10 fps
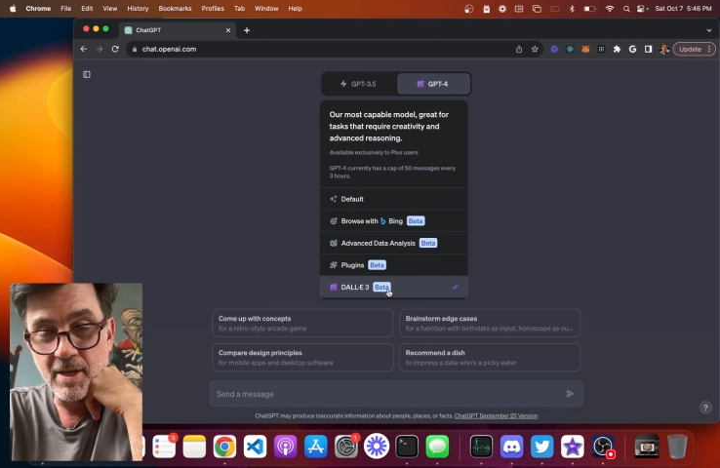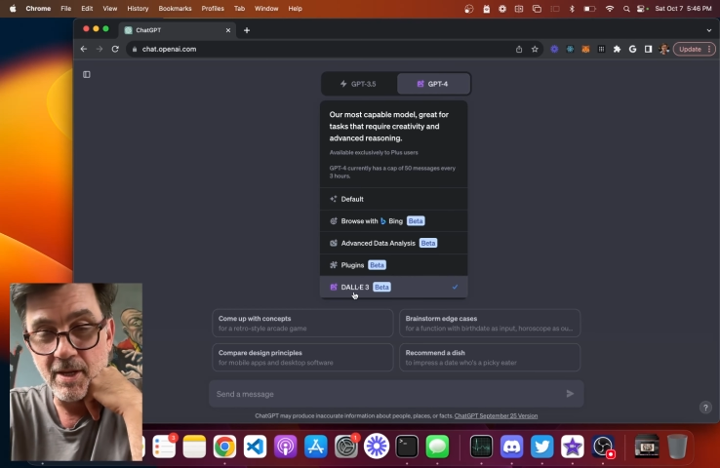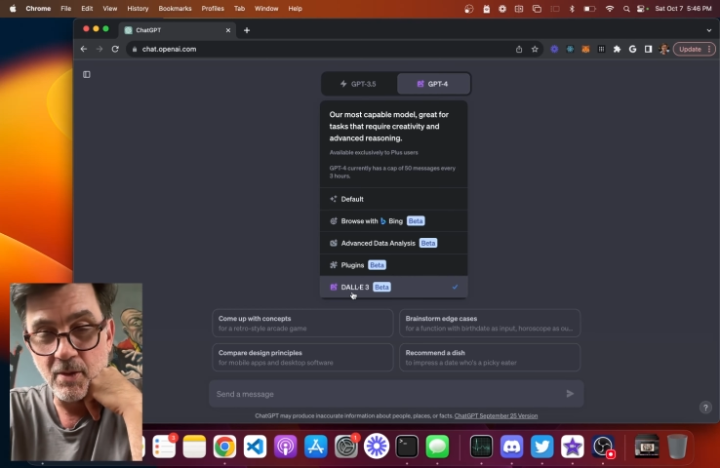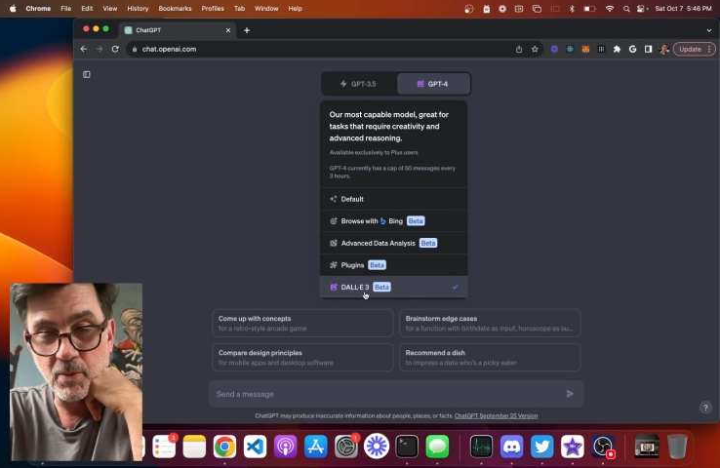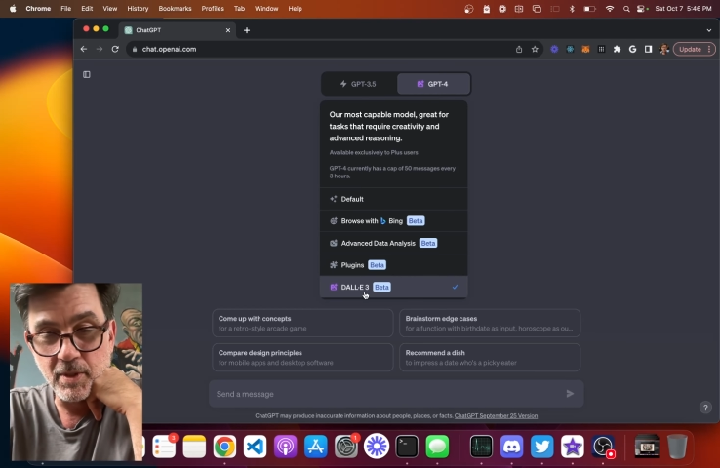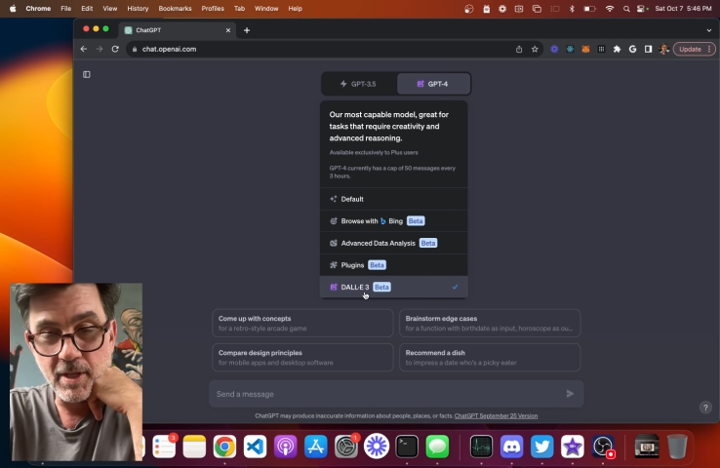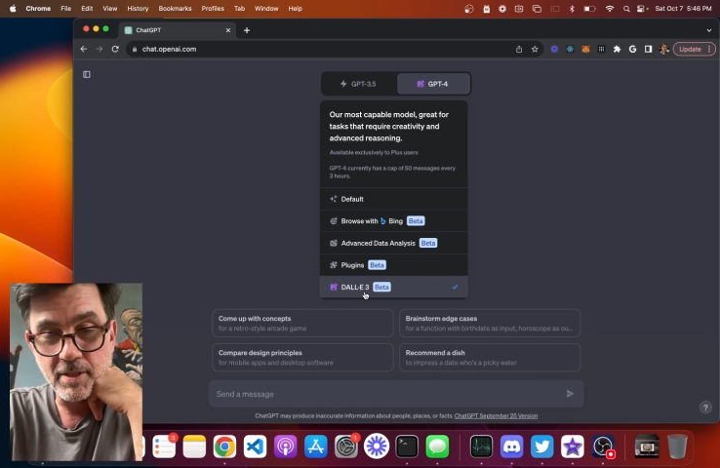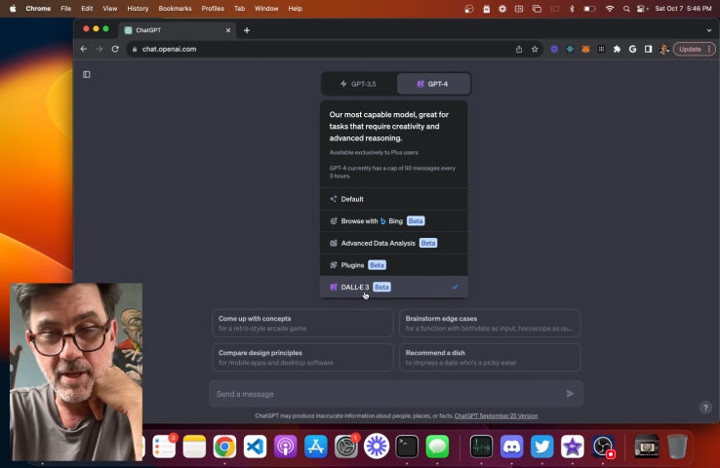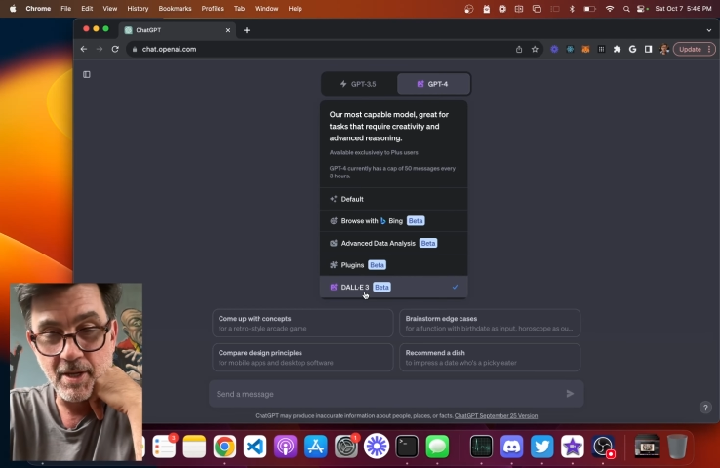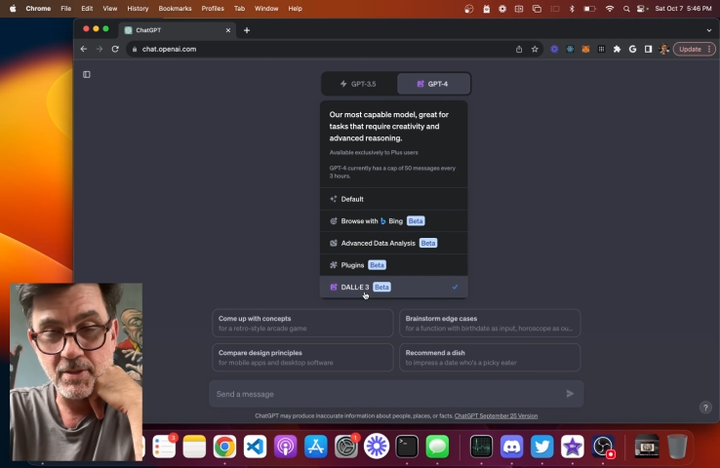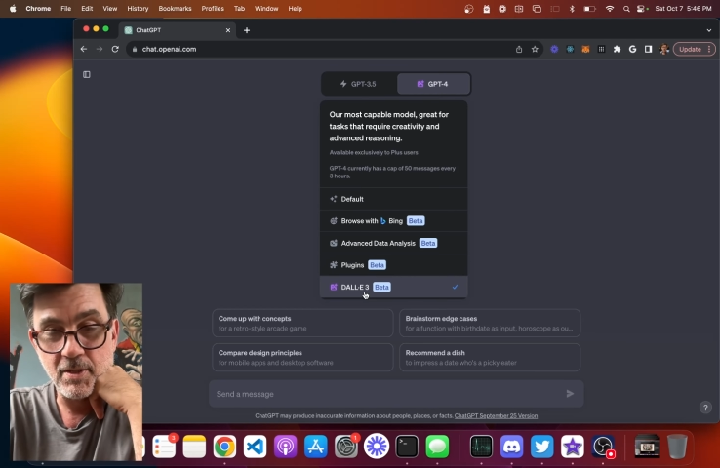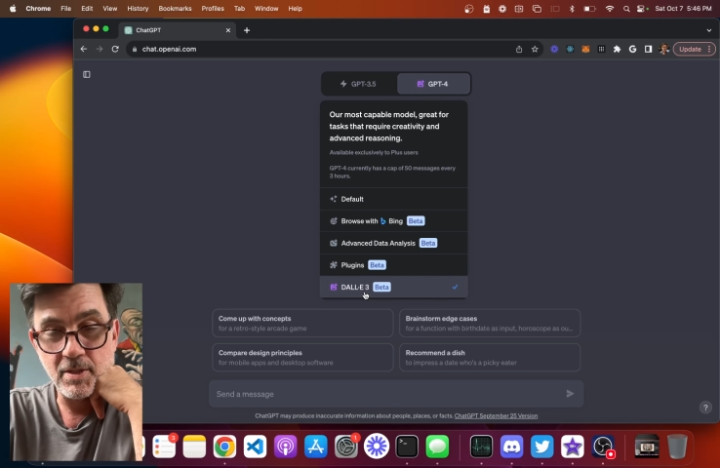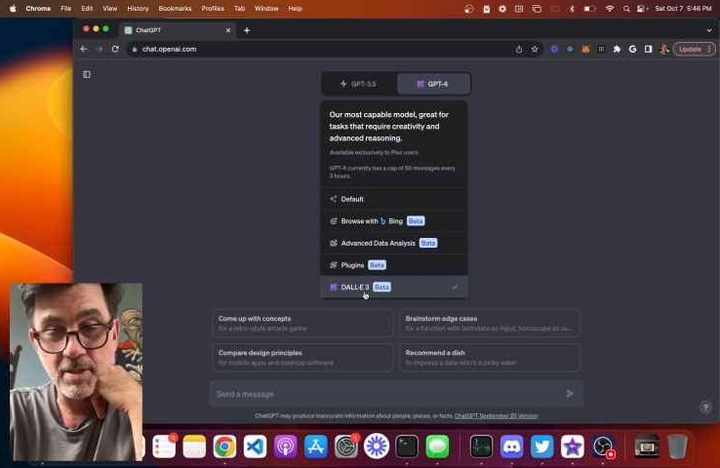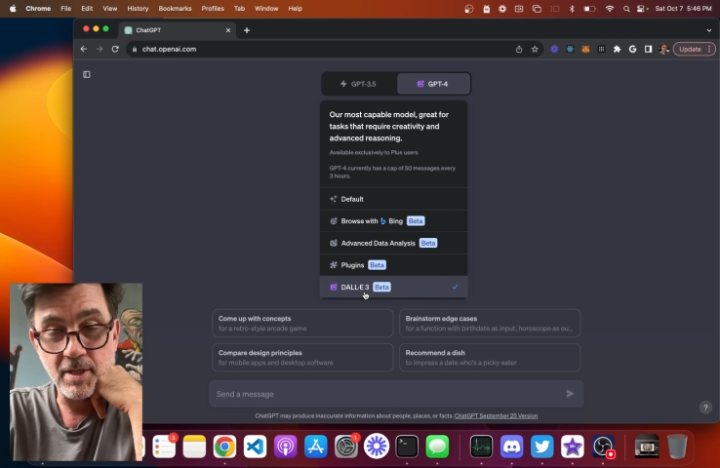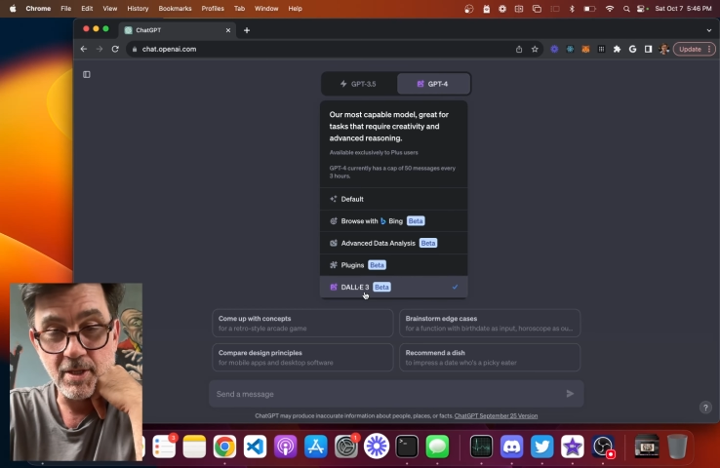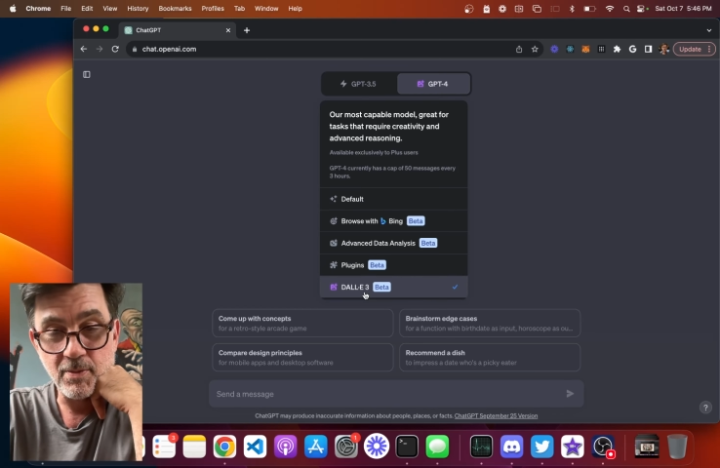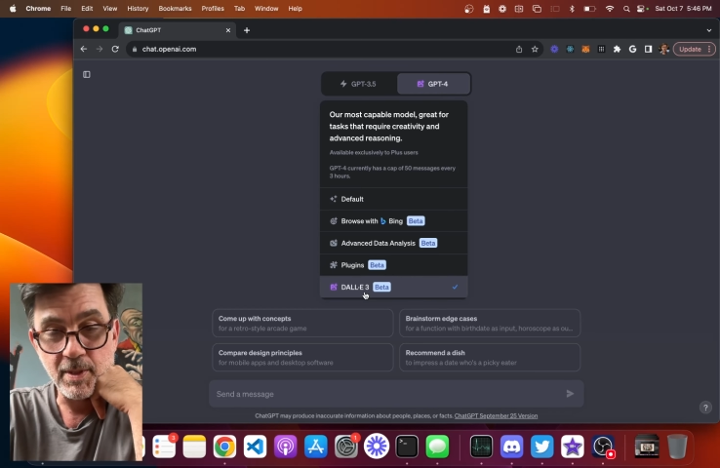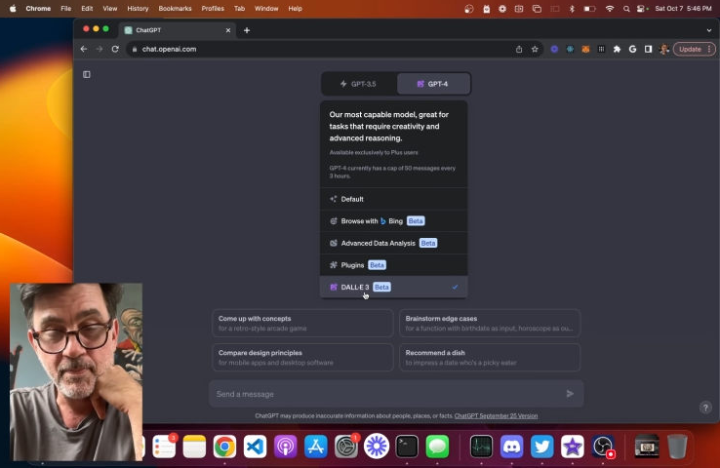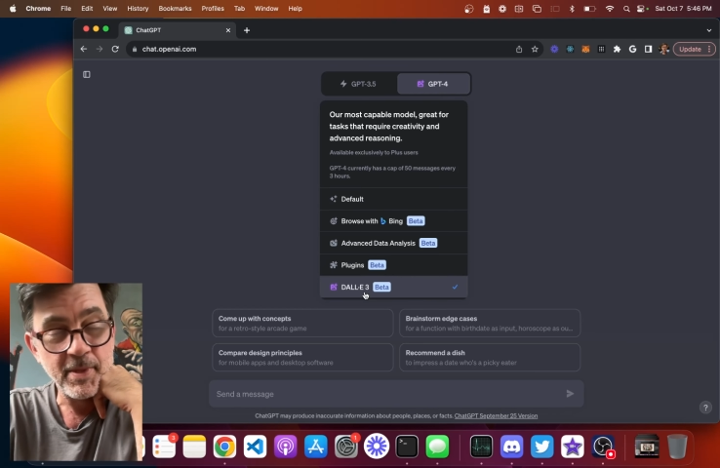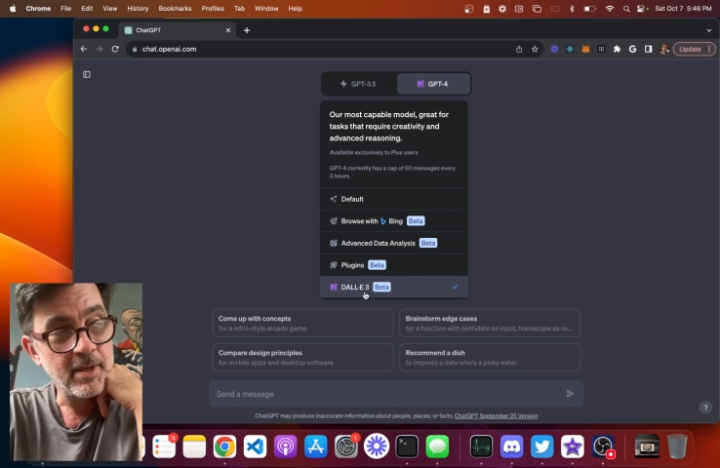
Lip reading: will get access to DALL-E 3.